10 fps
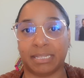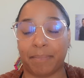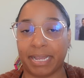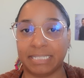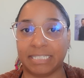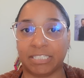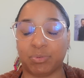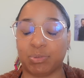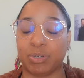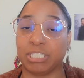the best, it's
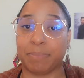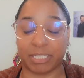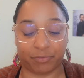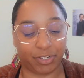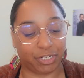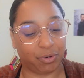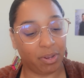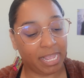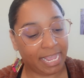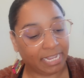which one is best for you.
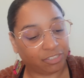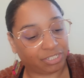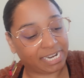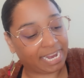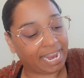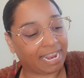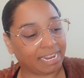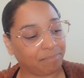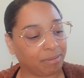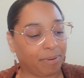So today I
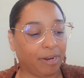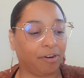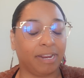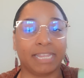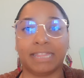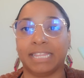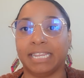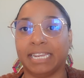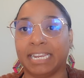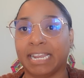am comparing
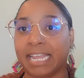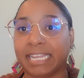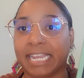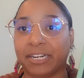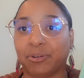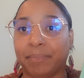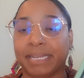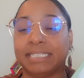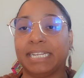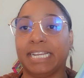the Kindle
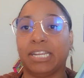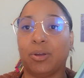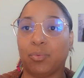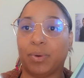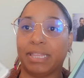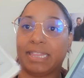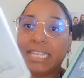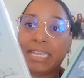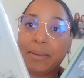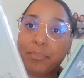Basic with
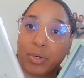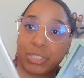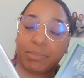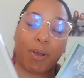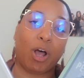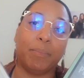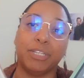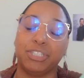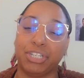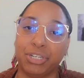the Boox
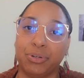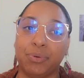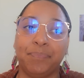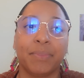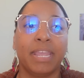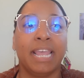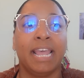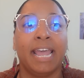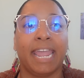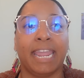Palma 2.
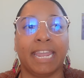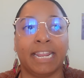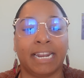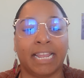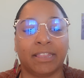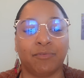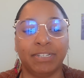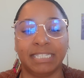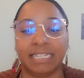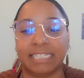And the
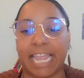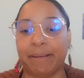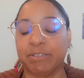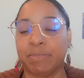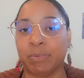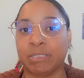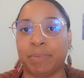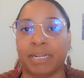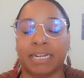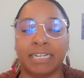reason this came to me was
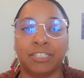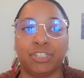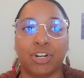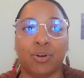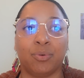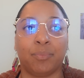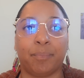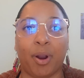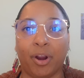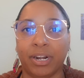because, you know,
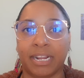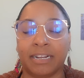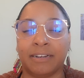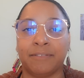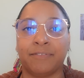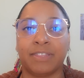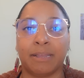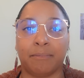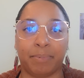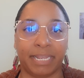part of
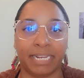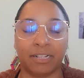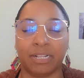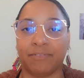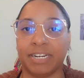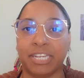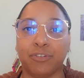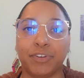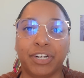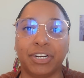the appeal of an
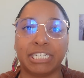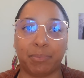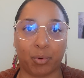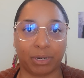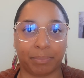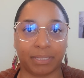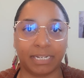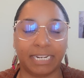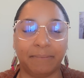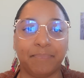e-reader is
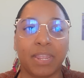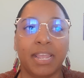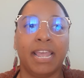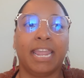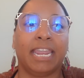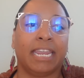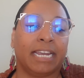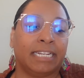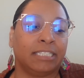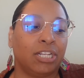portability,
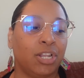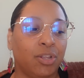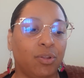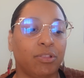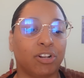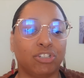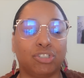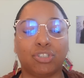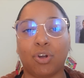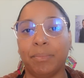and there's
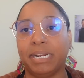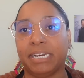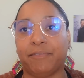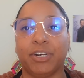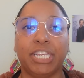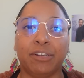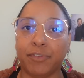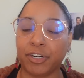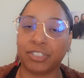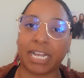so many different
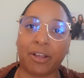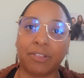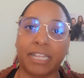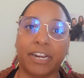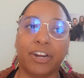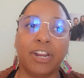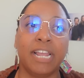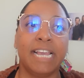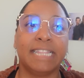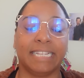e-readers out there
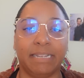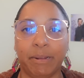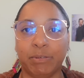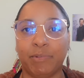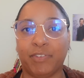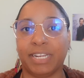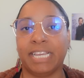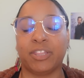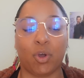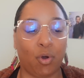that sometimes we
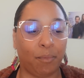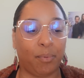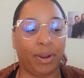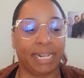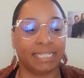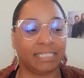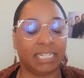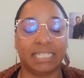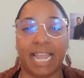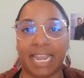forget the whole point is
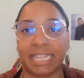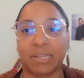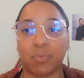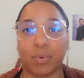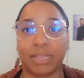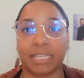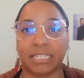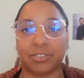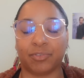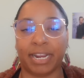to take them with
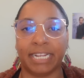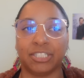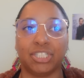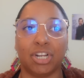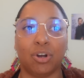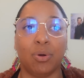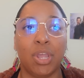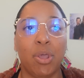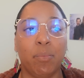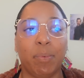us, right? And so
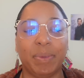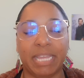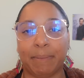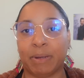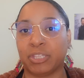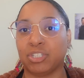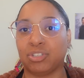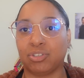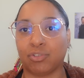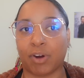when we think about the
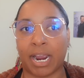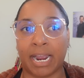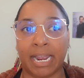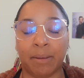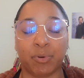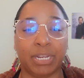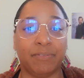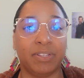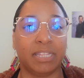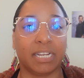Scribe or
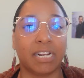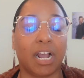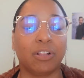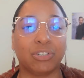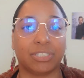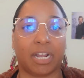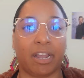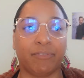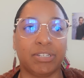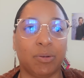even the
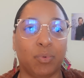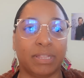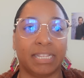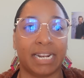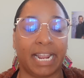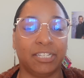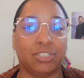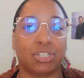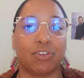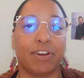Colorsoft with the nice
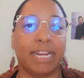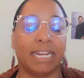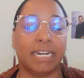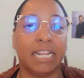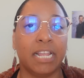screen,